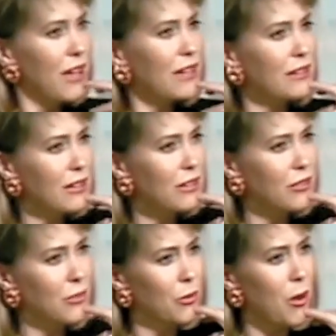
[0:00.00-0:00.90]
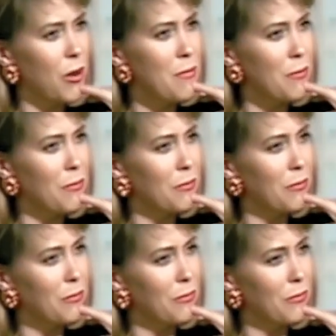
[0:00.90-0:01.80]
Fact is, you're
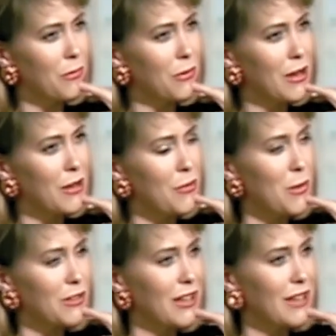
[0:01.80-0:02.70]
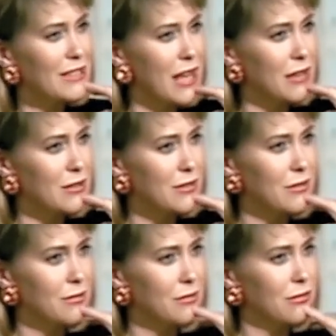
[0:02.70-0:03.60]
kind of a
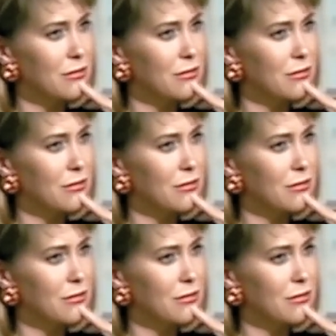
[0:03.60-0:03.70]
multi-talented,